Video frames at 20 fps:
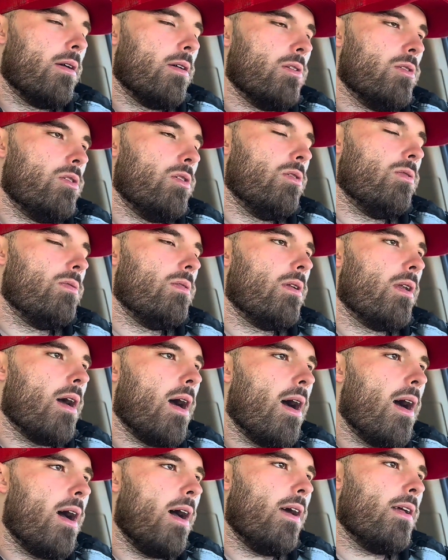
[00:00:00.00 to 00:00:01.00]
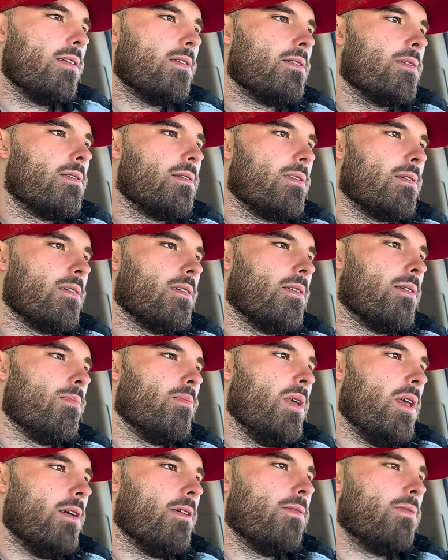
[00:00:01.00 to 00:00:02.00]
Do not
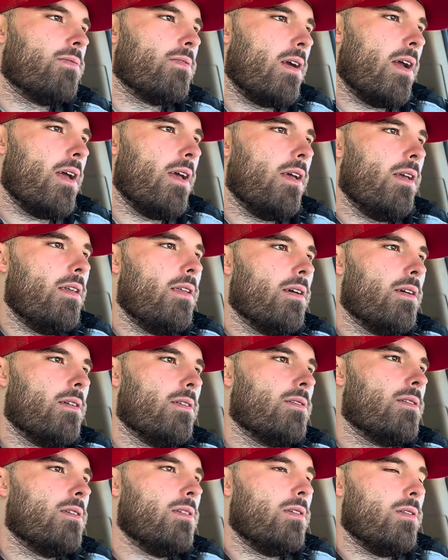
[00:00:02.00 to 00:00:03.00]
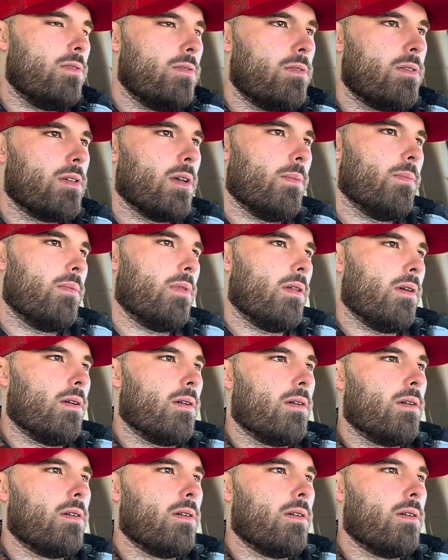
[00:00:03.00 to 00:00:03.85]
be afraid to do something.